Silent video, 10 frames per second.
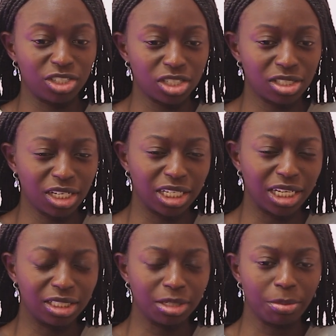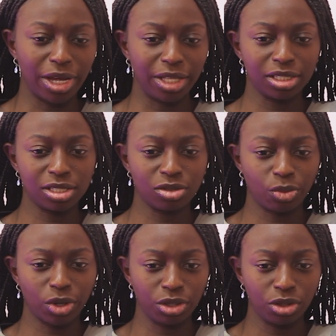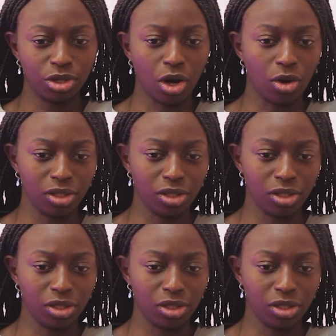it's just, like, it depends where you go.